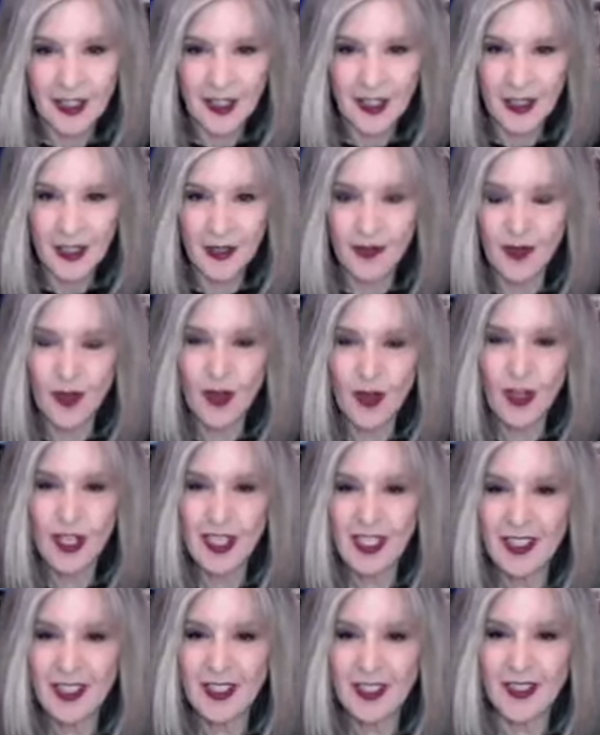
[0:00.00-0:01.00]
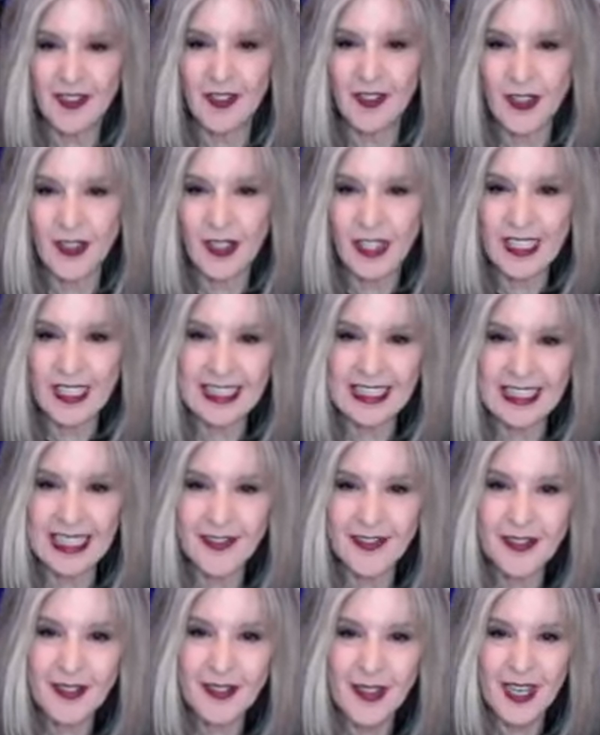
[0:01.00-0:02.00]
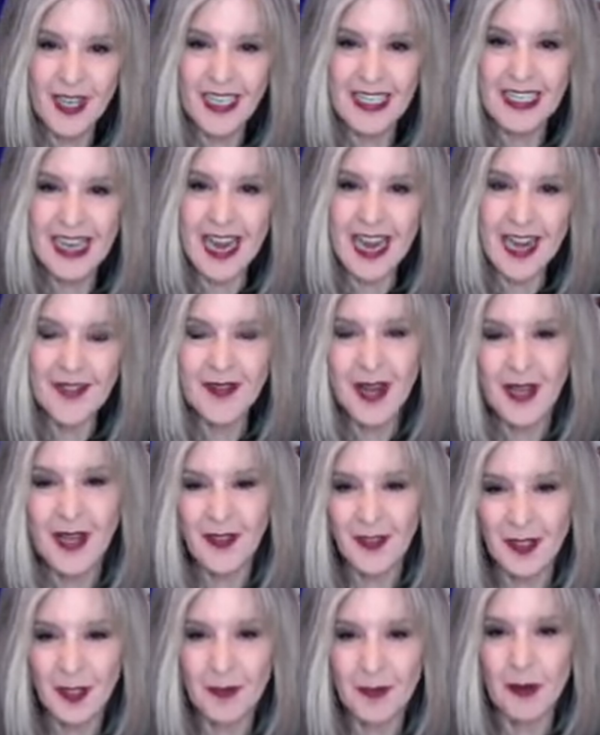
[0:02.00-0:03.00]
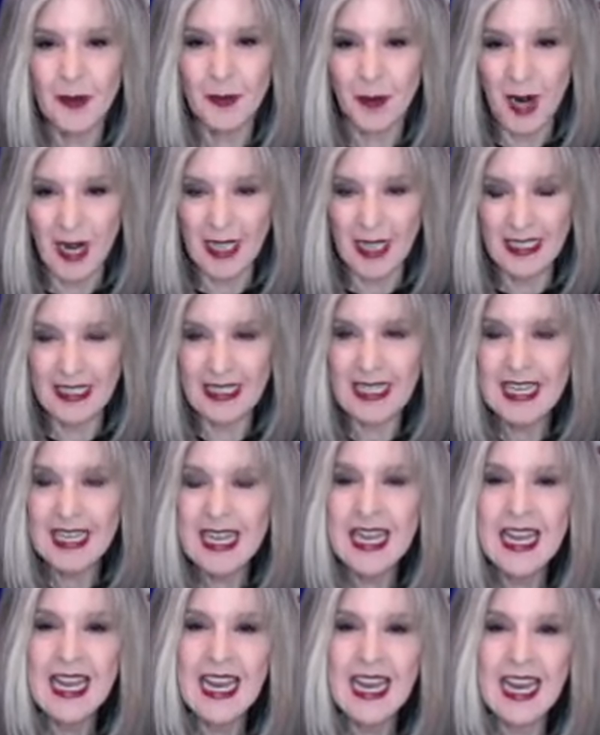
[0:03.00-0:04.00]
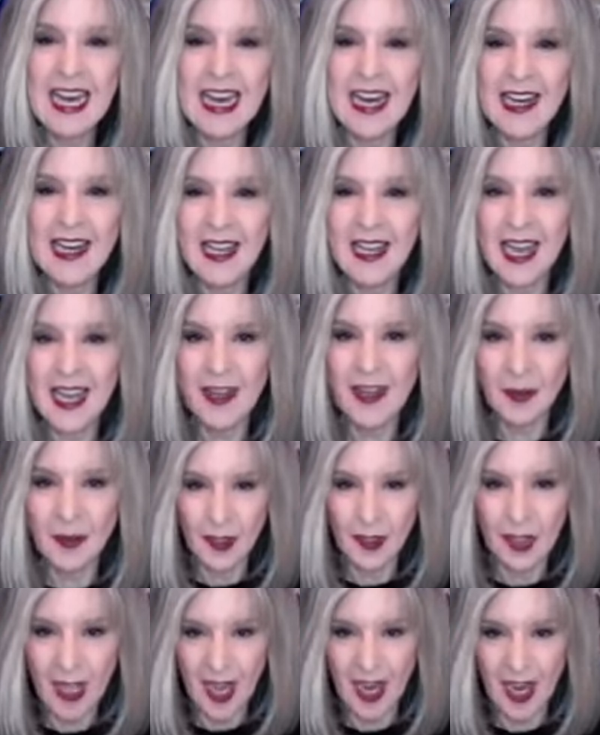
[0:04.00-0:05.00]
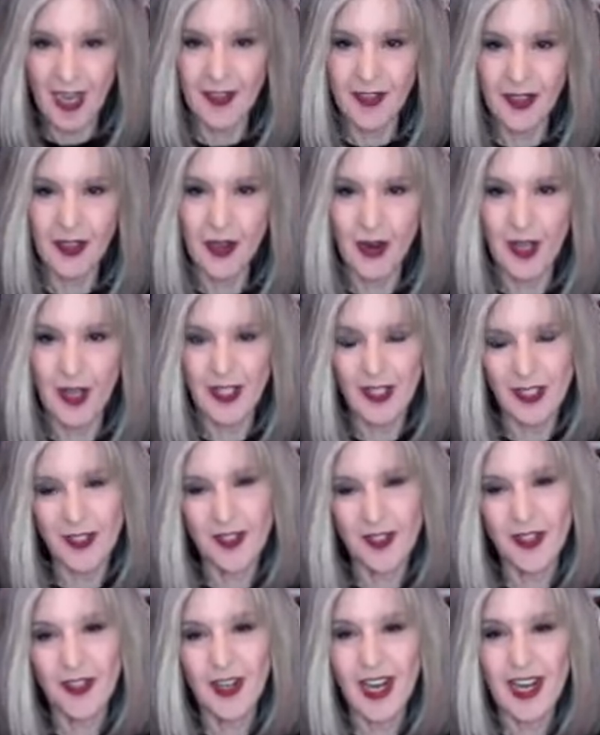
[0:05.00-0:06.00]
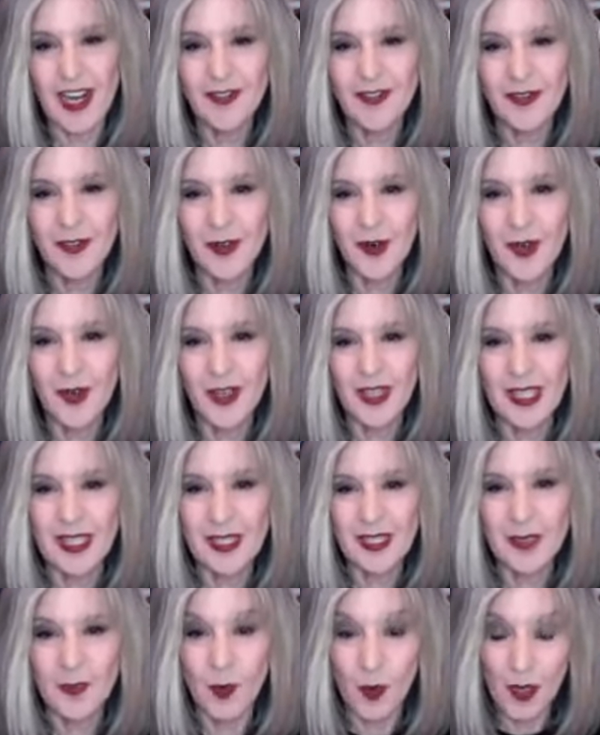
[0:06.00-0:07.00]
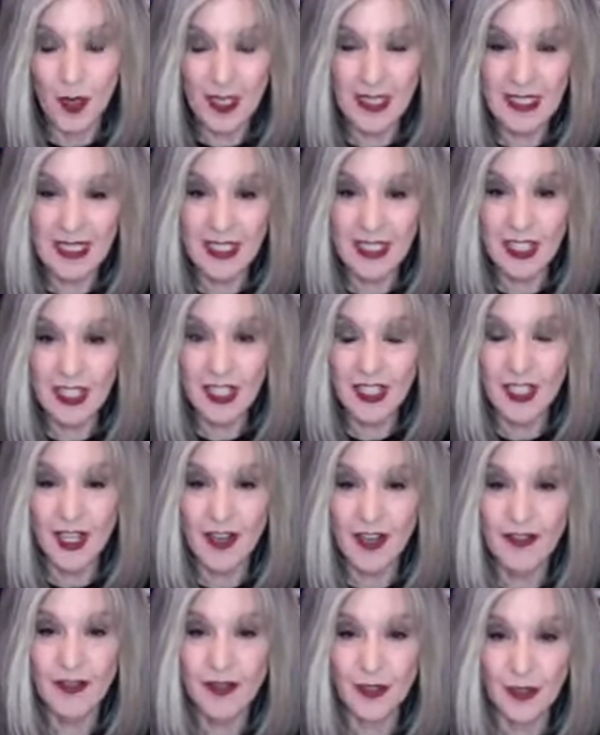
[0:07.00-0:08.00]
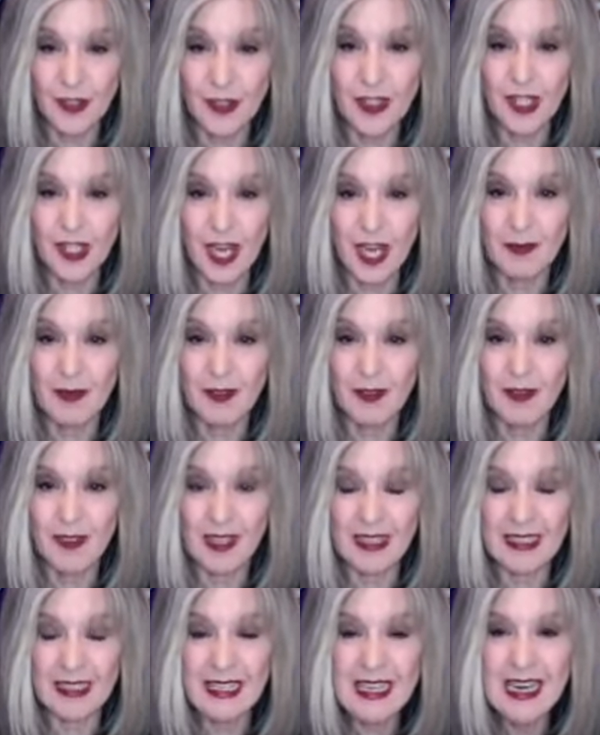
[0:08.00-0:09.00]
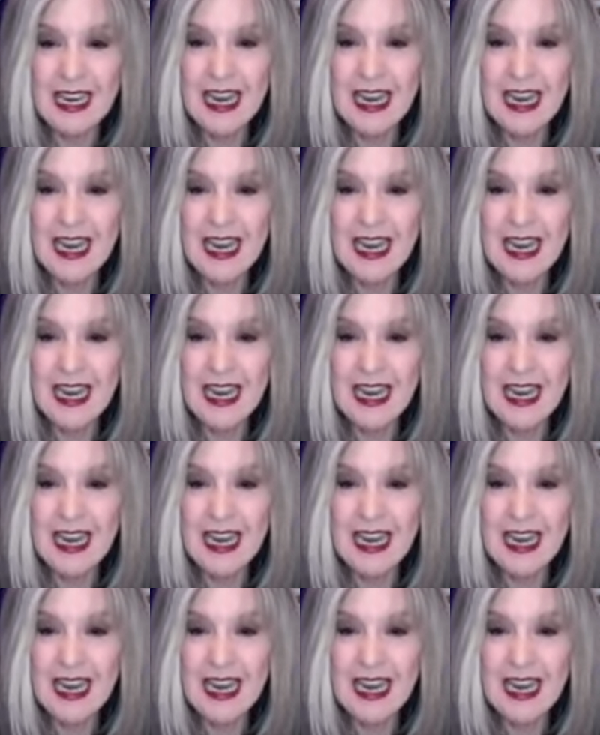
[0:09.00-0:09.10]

Good morning. Good morning, everyone. I'm Hank Philippi Ryan, and we're live here on Instagram for this morning's edition of First Chapter Fun.